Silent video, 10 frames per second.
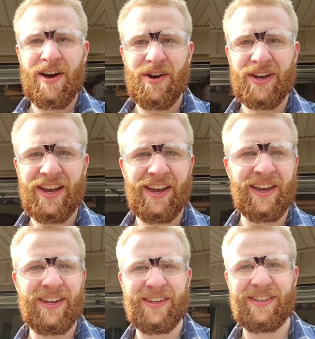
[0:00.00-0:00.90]
Okay,
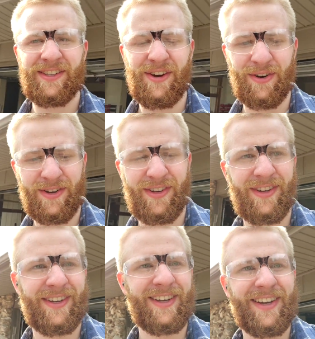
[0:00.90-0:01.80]
so
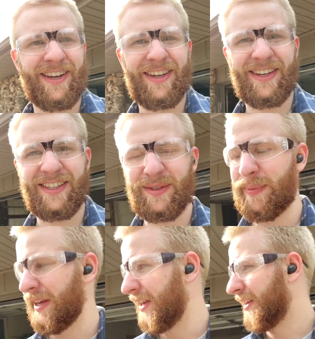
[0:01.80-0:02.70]
it has
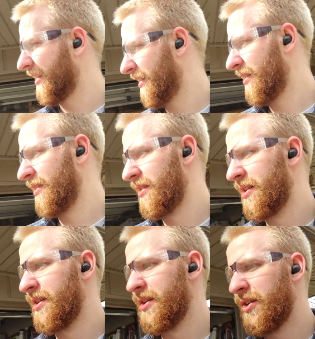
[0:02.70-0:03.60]
been
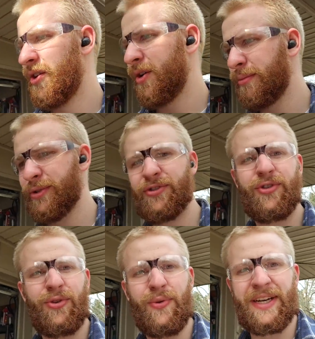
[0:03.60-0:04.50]
almost
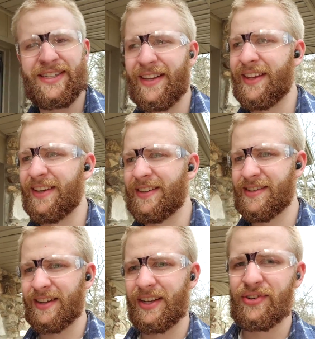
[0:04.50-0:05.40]
2 weeks, I think,
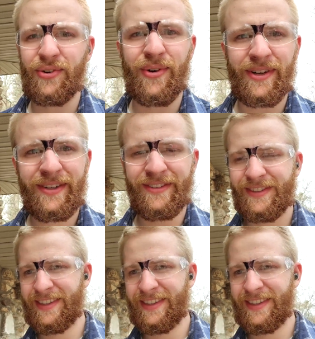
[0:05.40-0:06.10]
since I last recorded.